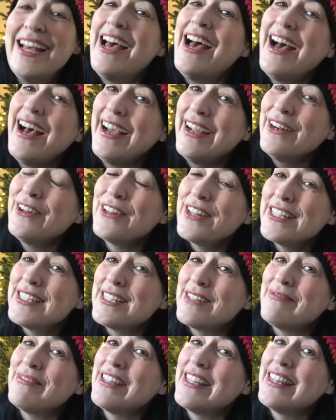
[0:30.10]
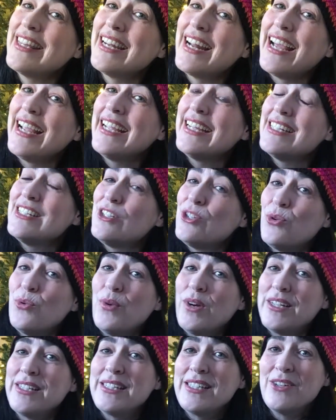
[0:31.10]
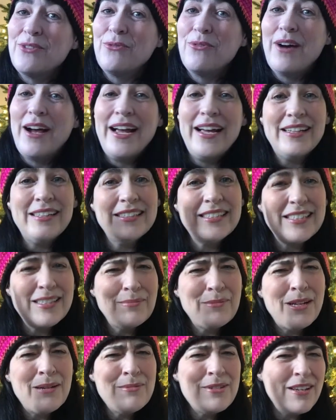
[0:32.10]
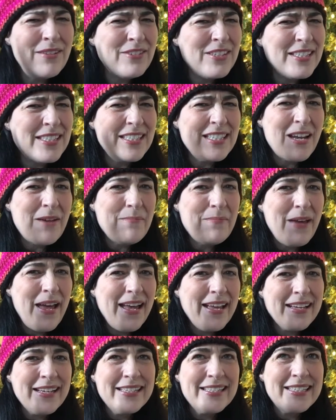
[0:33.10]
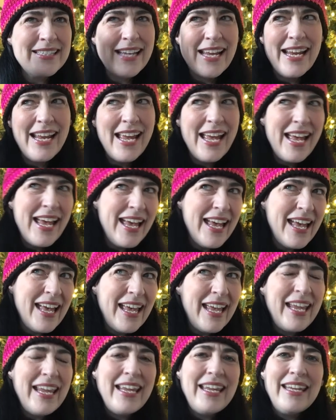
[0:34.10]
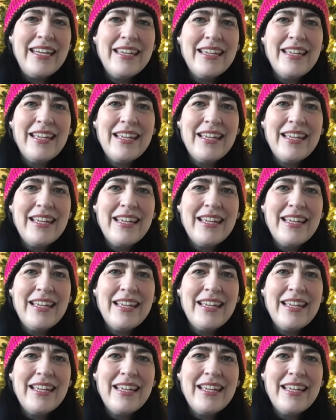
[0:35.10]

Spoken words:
I know that's something that I can do once in a while, and sometimes you have to step back and say, hey,